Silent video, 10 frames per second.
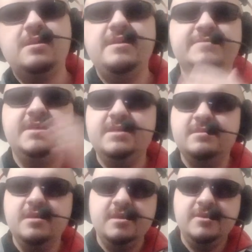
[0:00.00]
and then
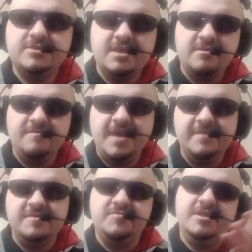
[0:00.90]
you say you're a fan
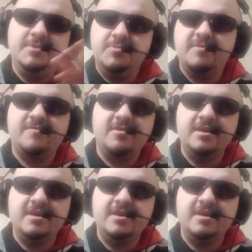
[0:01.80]
of Eminem and you prefer